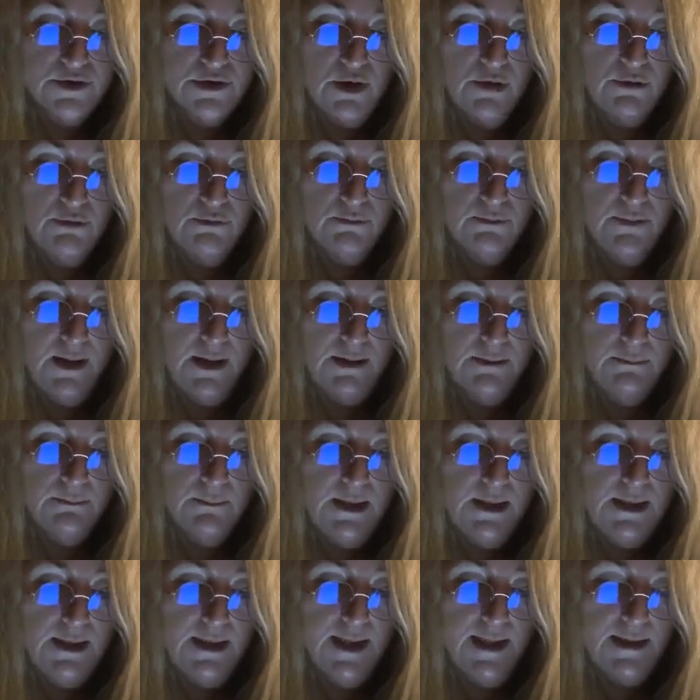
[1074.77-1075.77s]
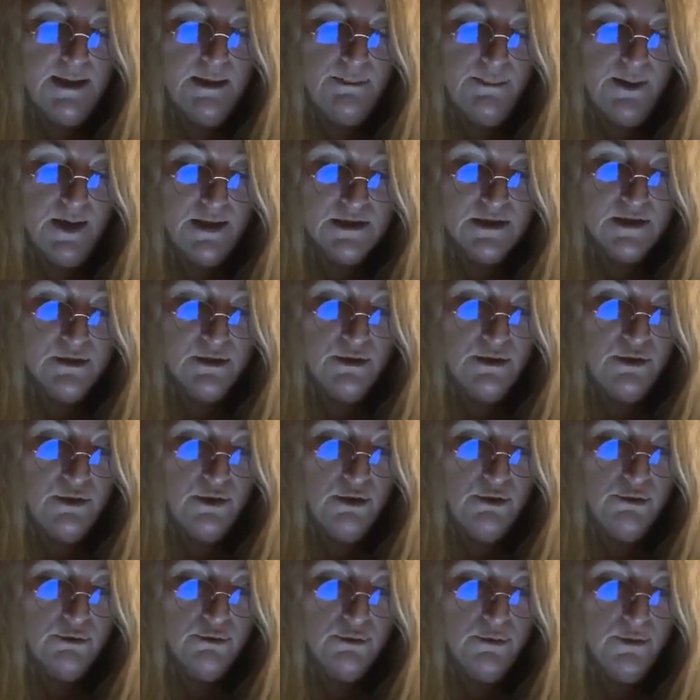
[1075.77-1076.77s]
don't make me any better than
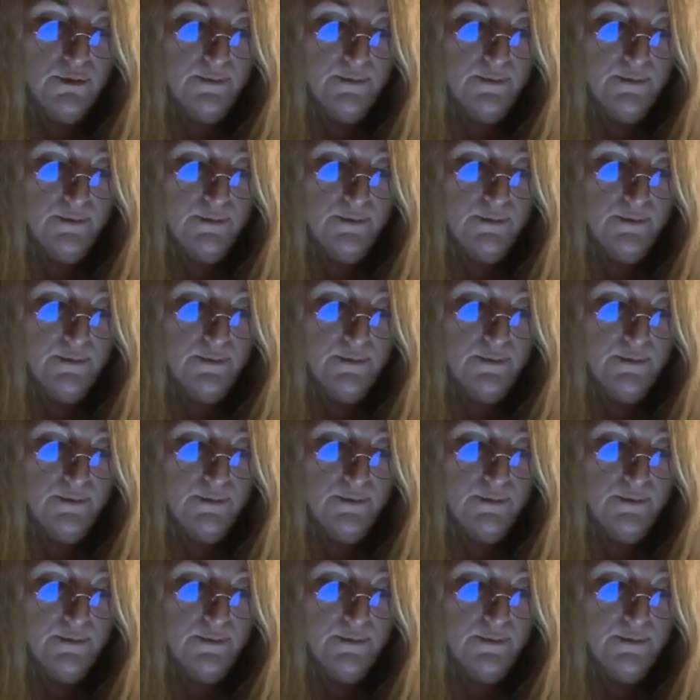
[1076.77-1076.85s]
you.